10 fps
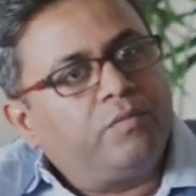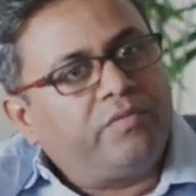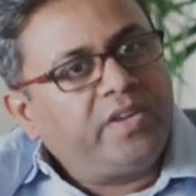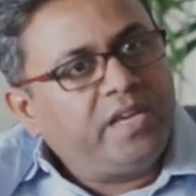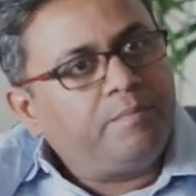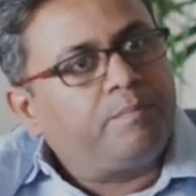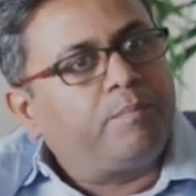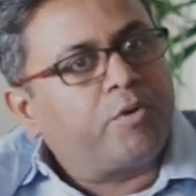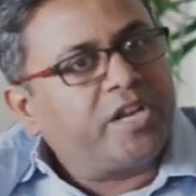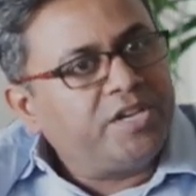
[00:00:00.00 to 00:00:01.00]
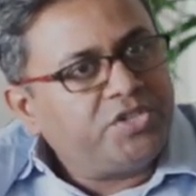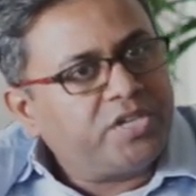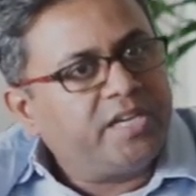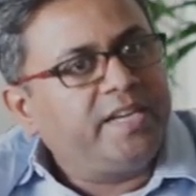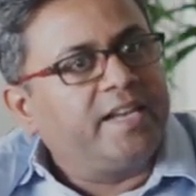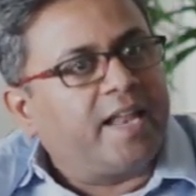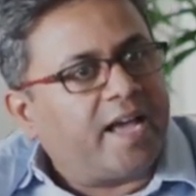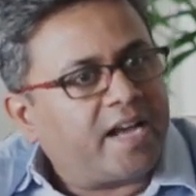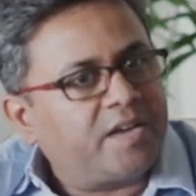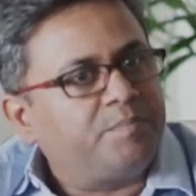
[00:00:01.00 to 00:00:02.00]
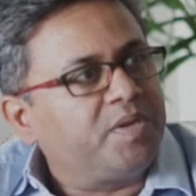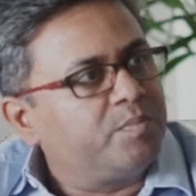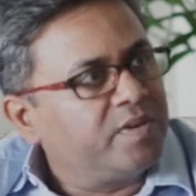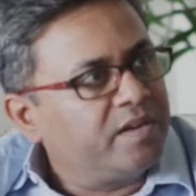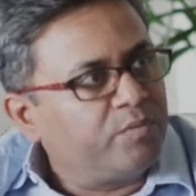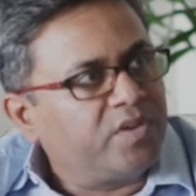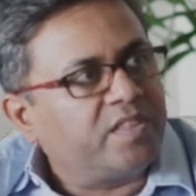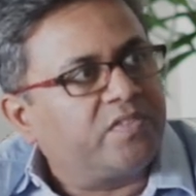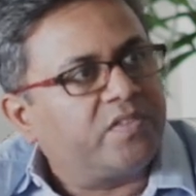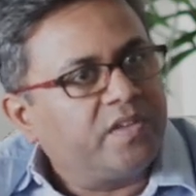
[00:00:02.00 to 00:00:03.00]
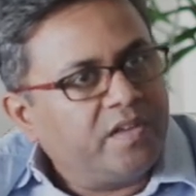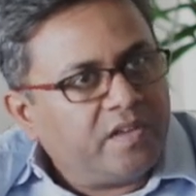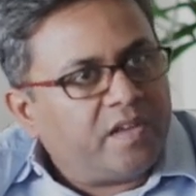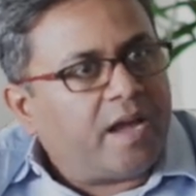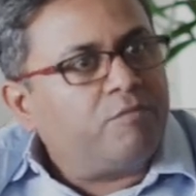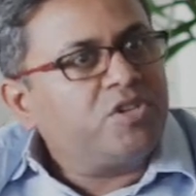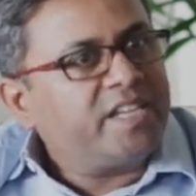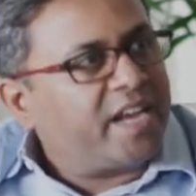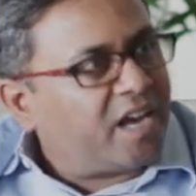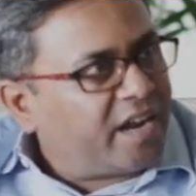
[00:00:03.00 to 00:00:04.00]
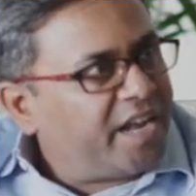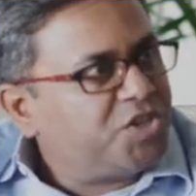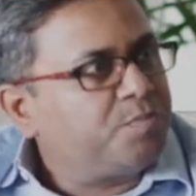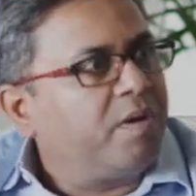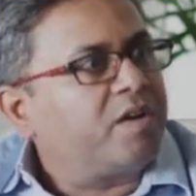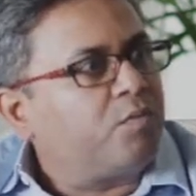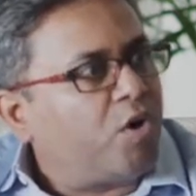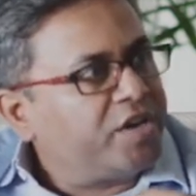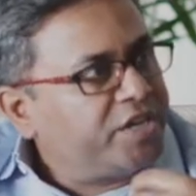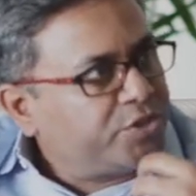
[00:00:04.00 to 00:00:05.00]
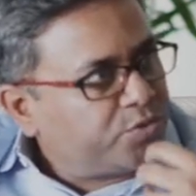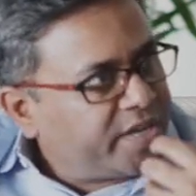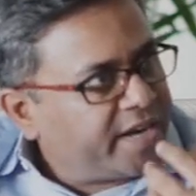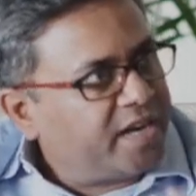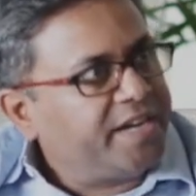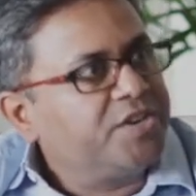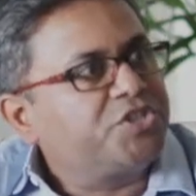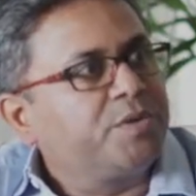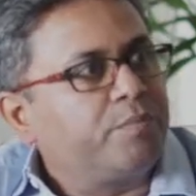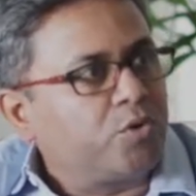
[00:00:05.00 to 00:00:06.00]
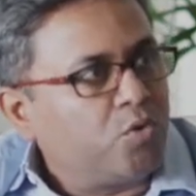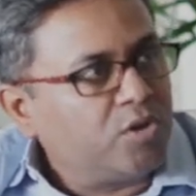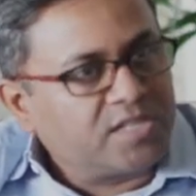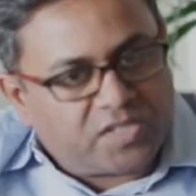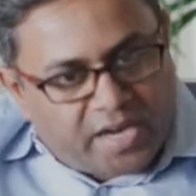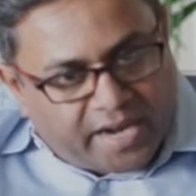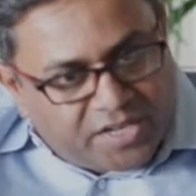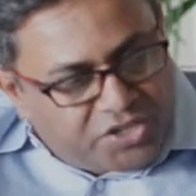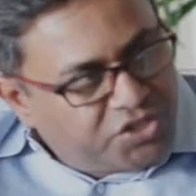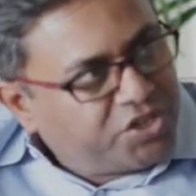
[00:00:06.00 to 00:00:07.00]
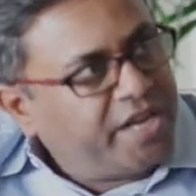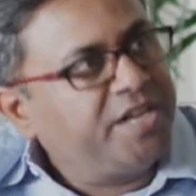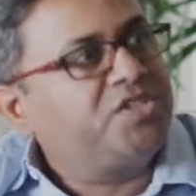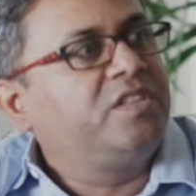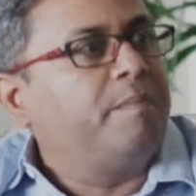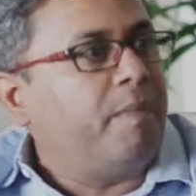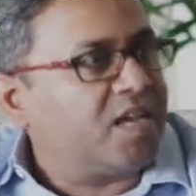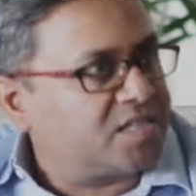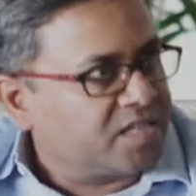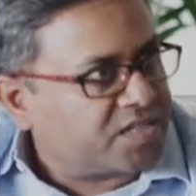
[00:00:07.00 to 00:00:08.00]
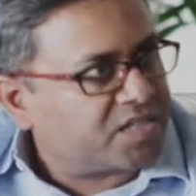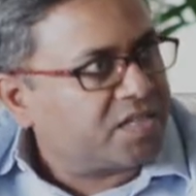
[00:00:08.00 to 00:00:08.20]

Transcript: we potentially lack people with, I won't say courage, but wanting to take leadership roles and change the masses?